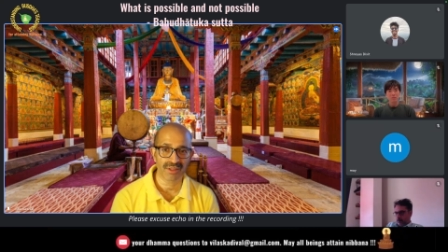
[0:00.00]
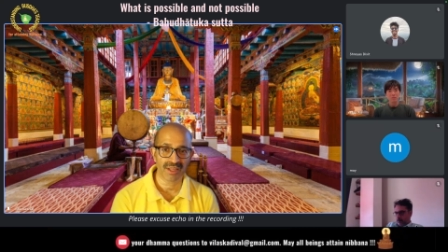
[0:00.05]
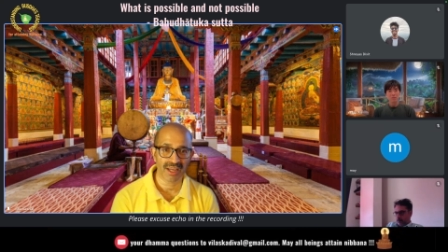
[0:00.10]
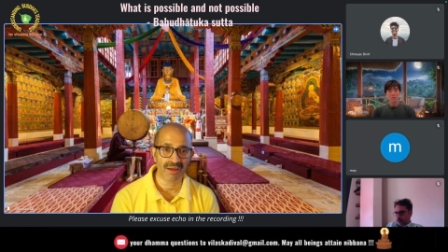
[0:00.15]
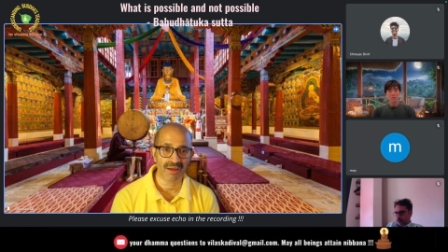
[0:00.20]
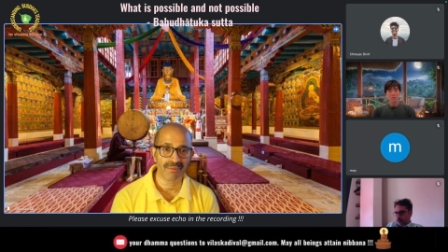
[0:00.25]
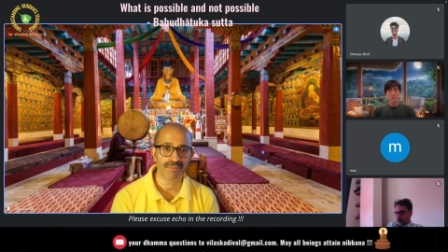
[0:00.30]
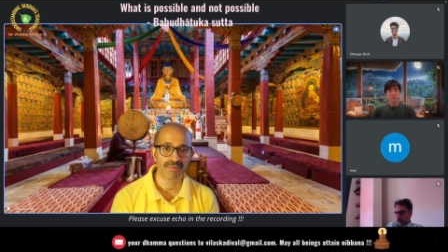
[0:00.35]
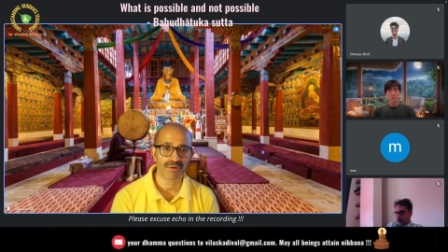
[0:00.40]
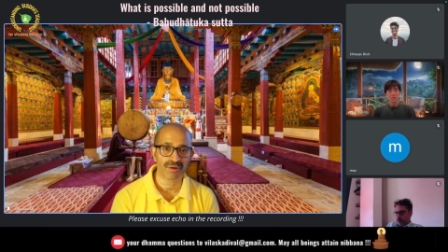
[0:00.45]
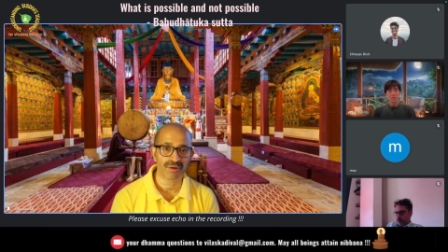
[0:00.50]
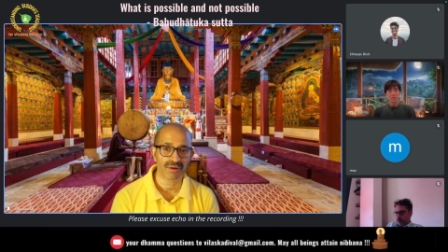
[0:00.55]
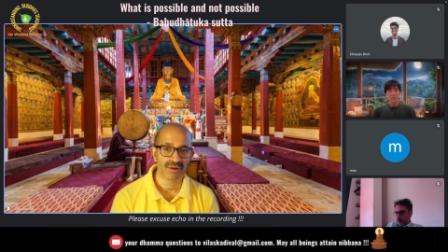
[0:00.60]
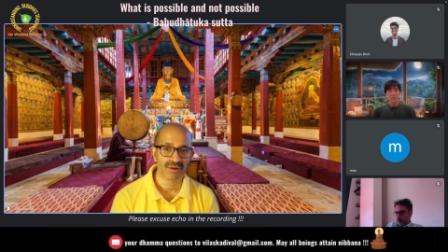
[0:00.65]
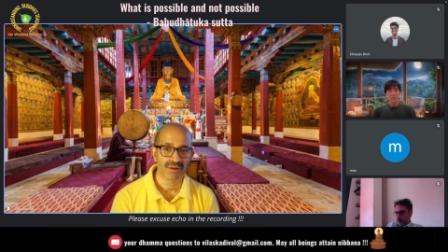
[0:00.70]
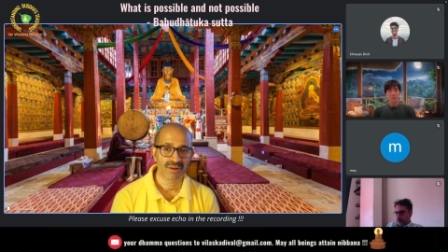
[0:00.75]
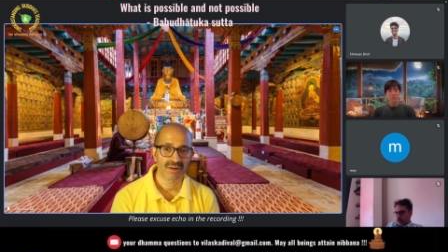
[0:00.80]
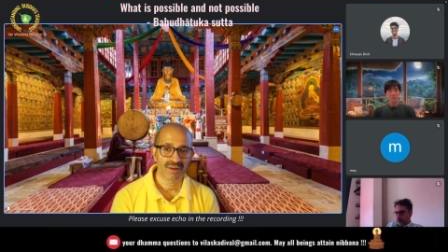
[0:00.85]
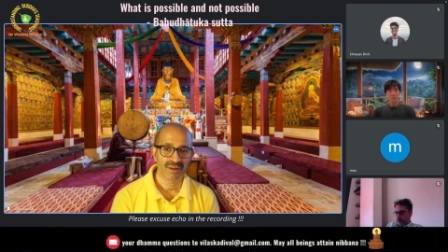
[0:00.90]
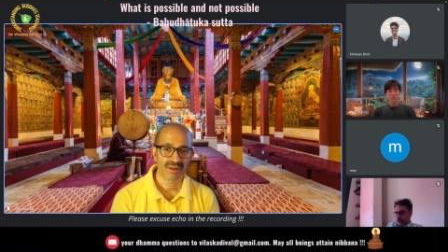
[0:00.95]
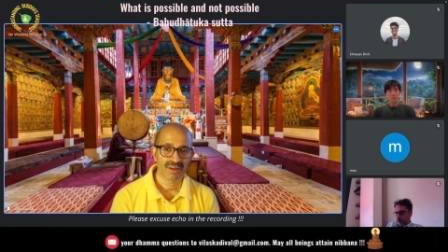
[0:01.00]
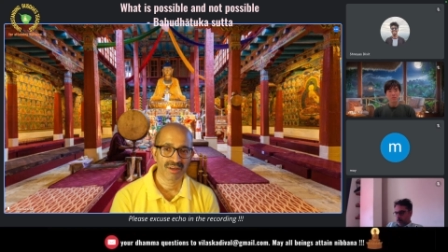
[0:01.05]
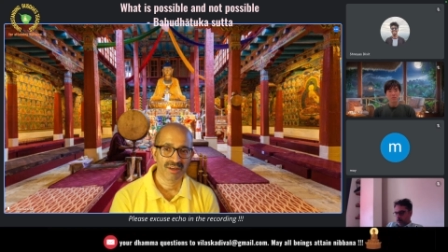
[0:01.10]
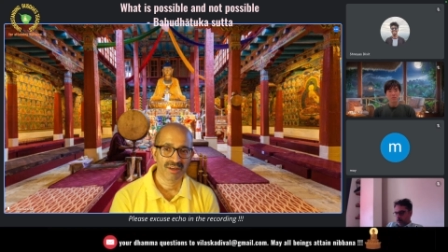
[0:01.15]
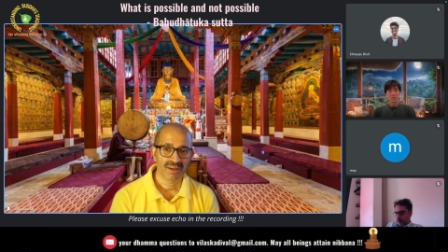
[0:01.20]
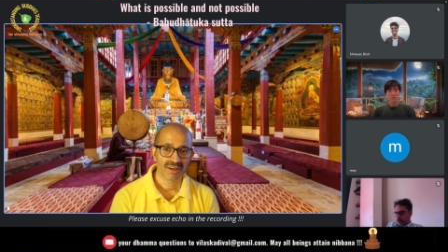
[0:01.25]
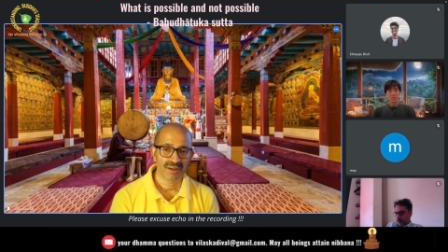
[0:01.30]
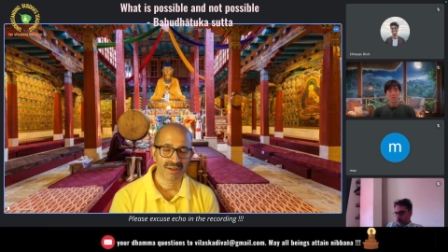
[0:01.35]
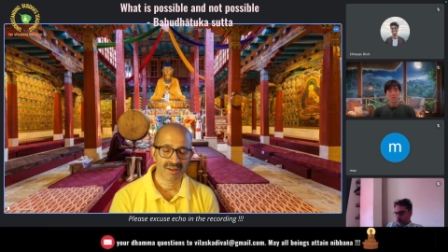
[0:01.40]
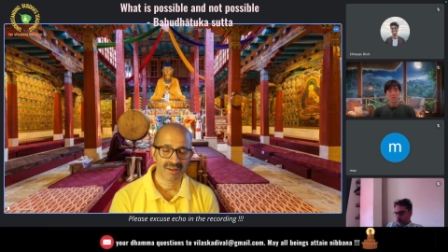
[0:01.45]
airport.
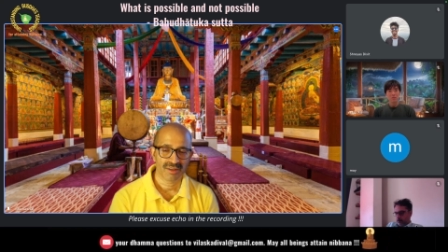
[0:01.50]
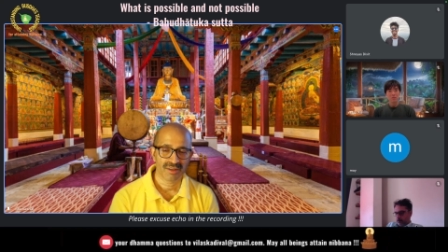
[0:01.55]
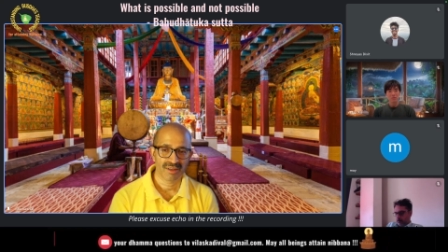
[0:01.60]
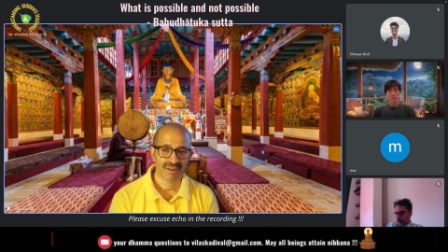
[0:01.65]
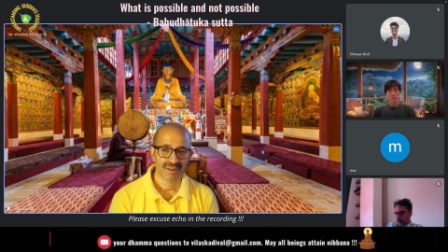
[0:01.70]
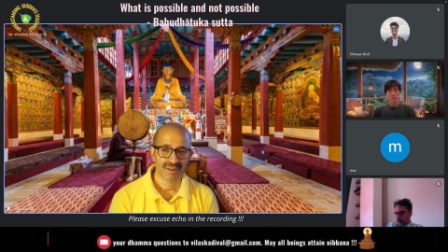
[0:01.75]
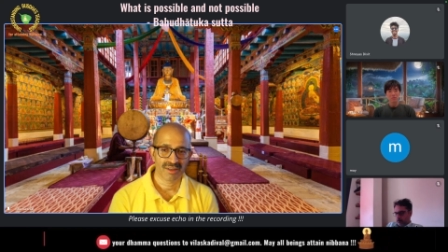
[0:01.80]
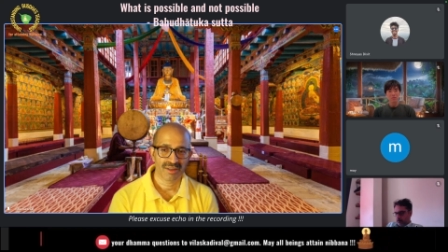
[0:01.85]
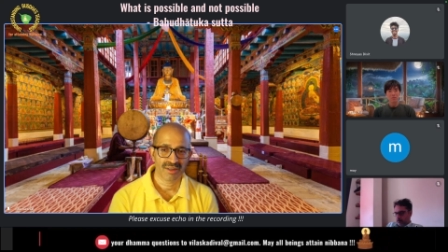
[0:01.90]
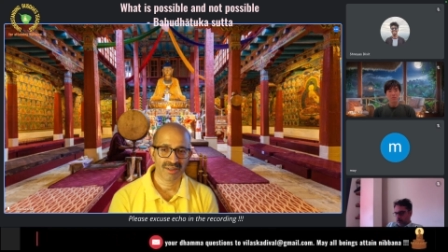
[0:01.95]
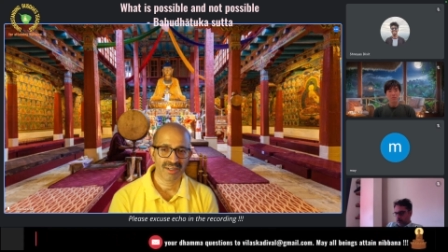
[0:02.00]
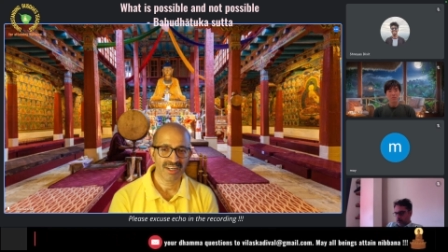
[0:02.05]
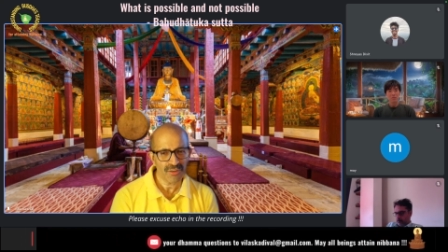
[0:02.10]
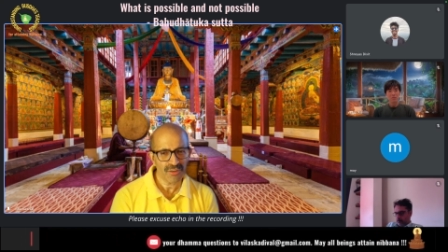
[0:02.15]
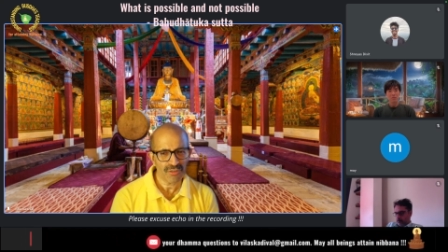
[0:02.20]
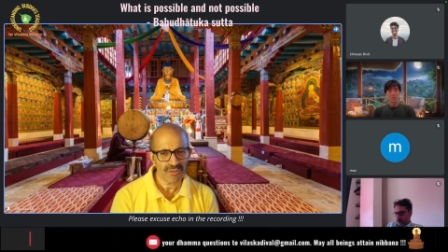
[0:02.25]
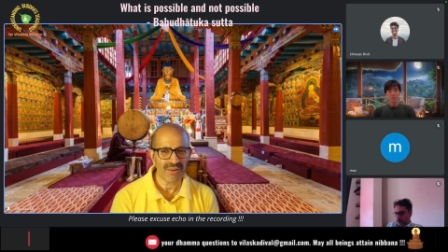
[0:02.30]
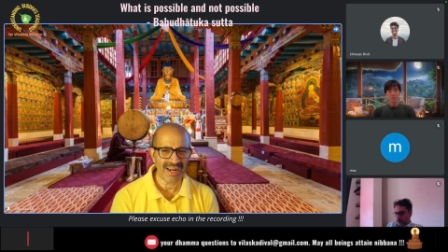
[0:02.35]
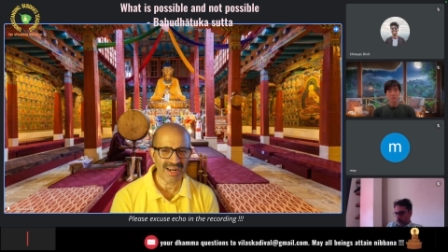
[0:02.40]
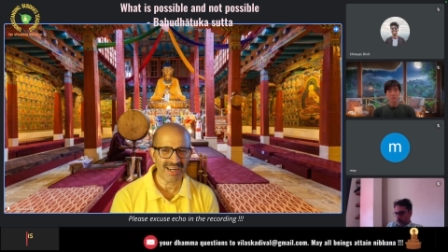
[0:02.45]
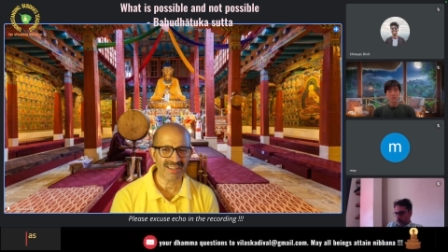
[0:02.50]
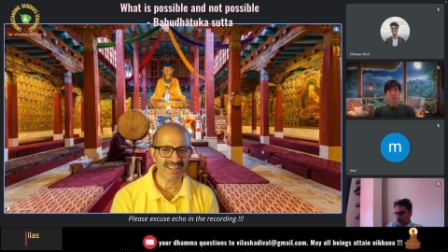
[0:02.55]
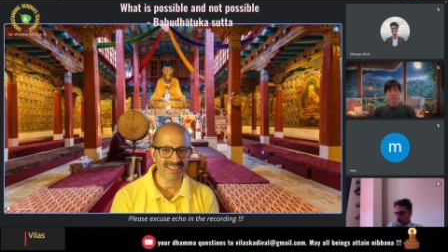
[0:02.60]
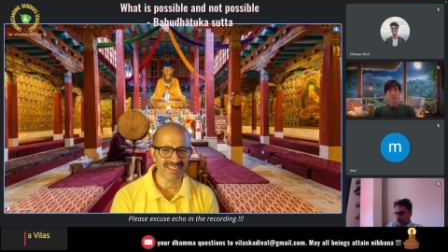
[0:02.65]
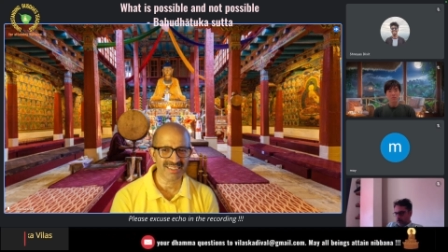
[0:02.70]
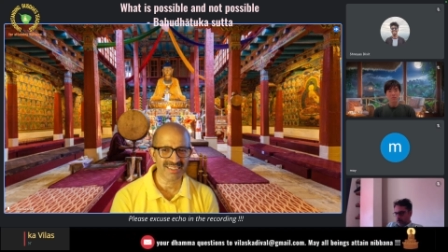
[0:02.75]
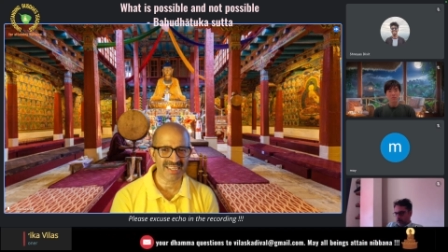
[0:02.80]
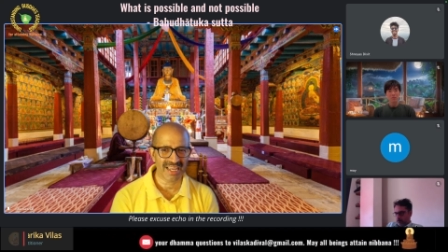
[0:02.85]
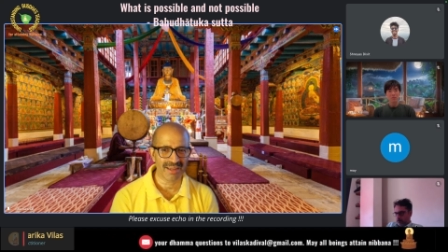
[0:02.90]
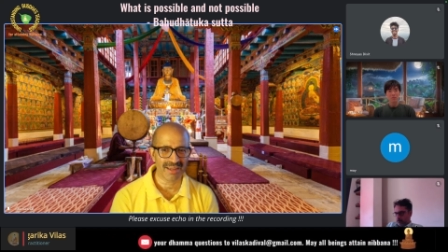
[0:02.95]
Did you find the
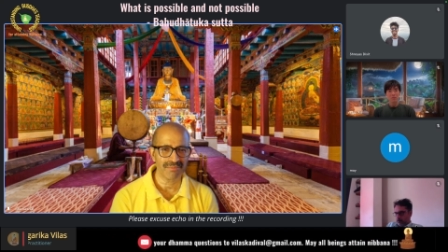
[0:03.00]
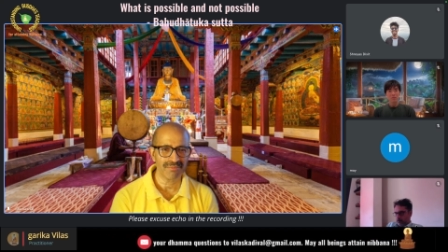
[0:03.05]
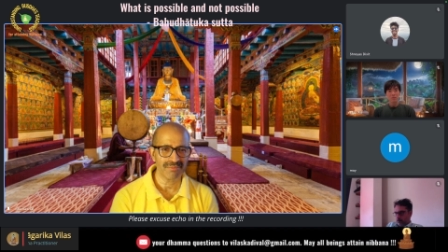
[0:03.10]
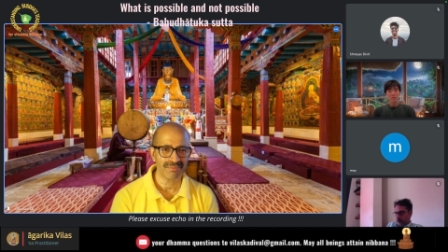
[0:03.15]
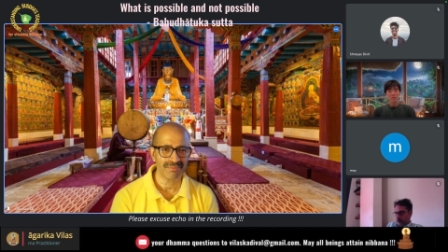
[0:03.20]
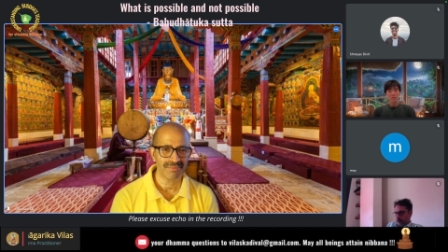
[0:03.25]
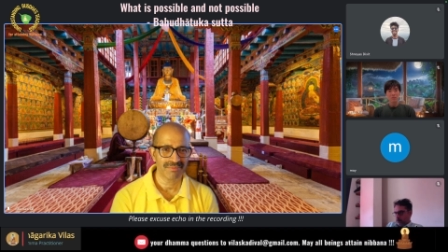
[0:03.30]
same?